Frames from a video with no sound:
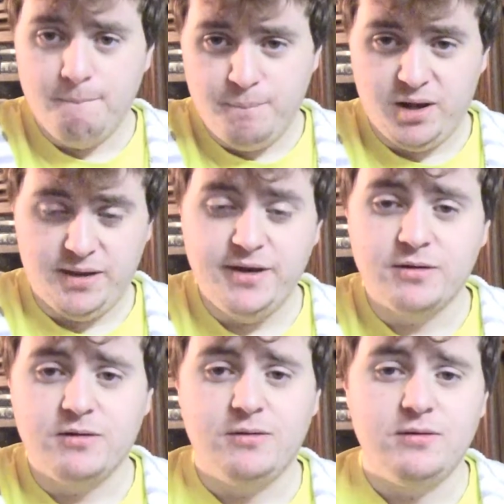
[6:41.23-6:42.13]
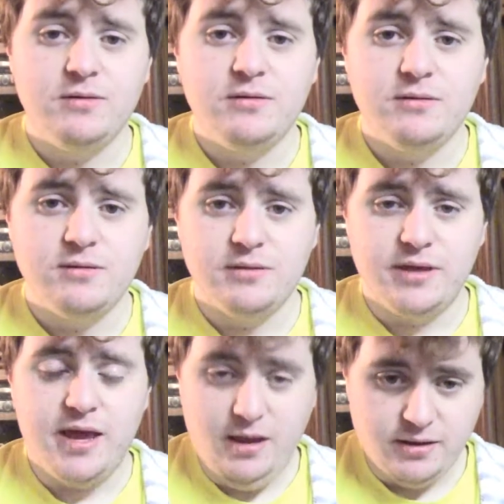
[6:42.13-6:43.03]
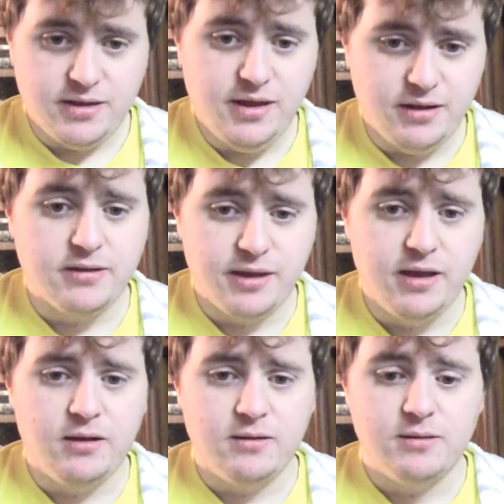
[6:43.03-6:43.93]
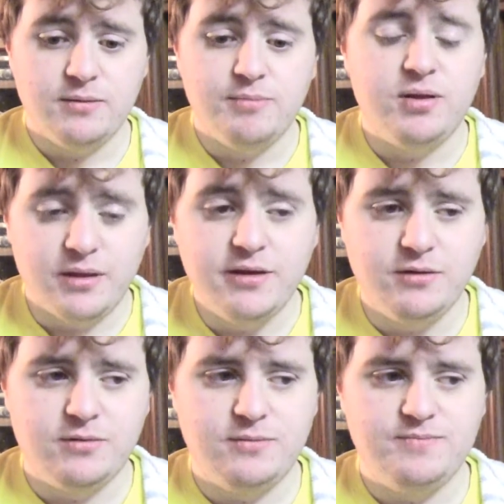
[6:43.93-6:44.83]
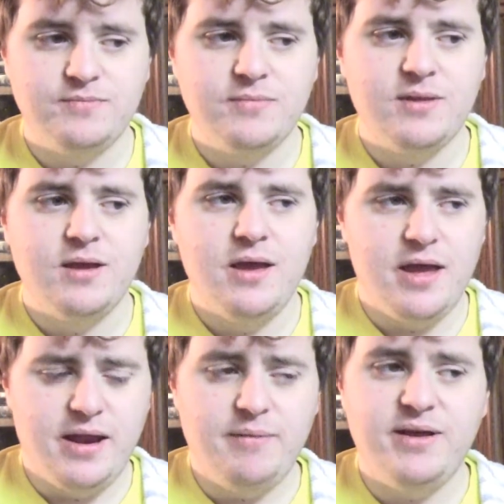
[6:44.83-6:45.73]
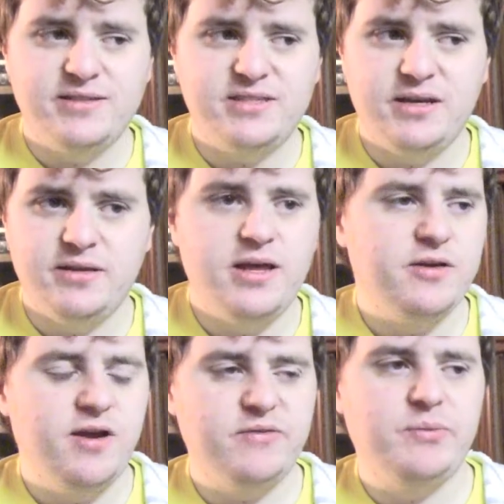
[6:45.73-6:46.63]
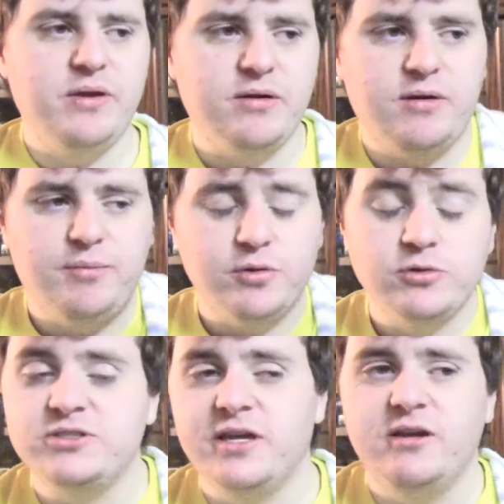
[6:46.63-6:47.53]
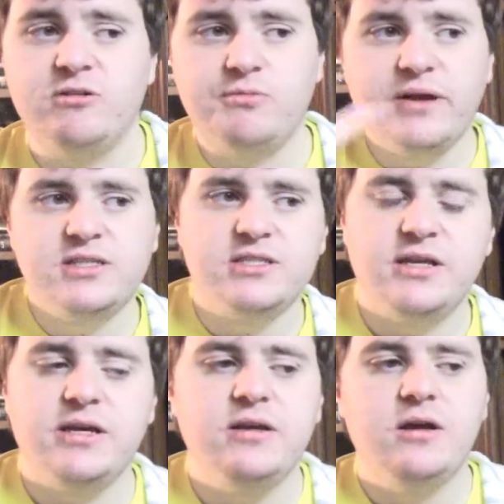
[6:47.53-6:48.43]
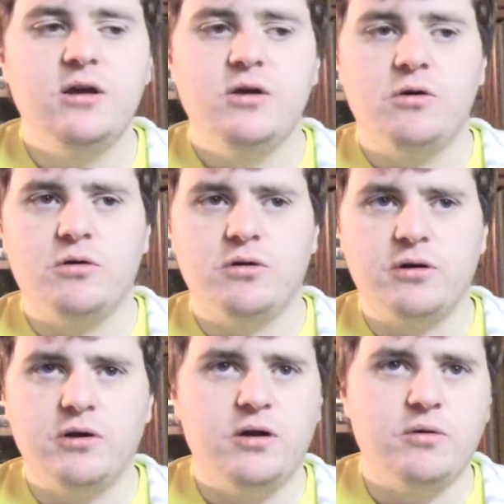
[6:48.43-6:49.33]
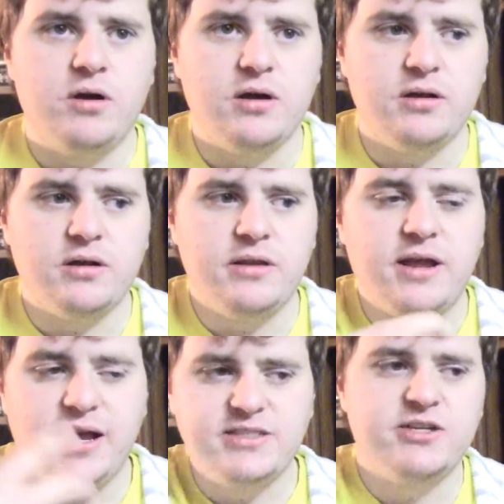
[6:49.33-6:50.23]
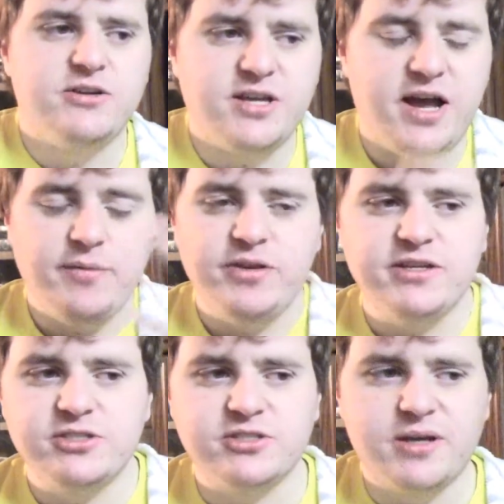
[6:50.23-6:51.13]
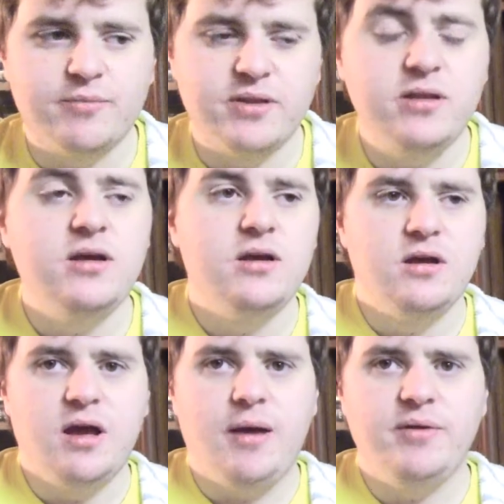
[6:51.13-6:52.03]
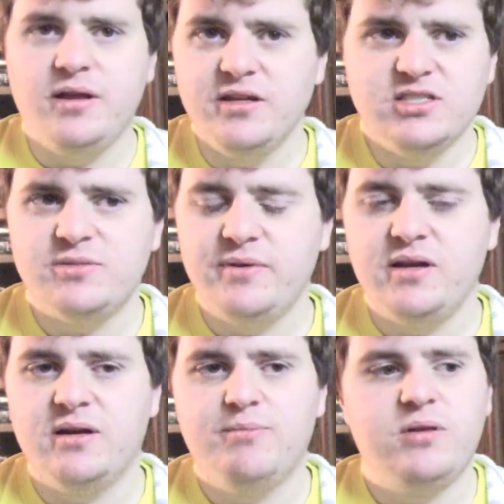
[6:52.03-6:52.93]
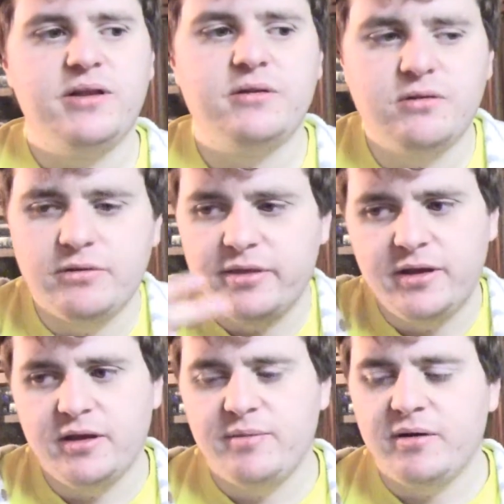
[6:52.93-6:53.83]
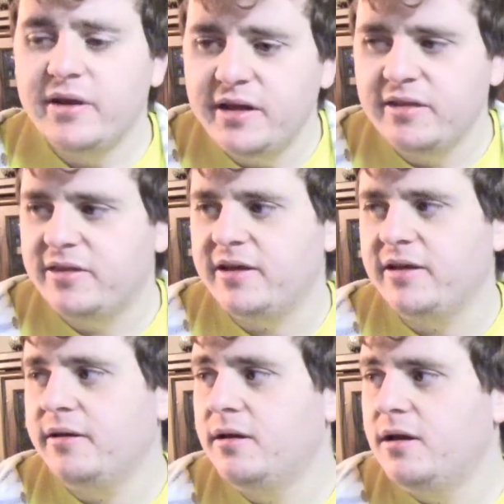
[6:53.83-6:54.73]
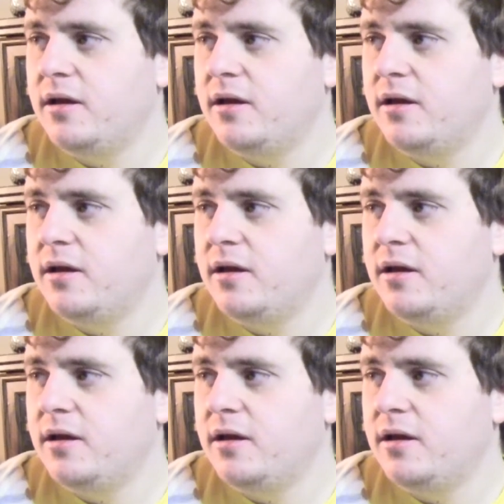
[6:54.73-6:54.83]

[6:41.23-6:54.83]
political. Yeah, political. Now I'm not saying that you have to be a blue state or a red state or a Nazi or communist or something. I mean, it can just be a political thing about anything.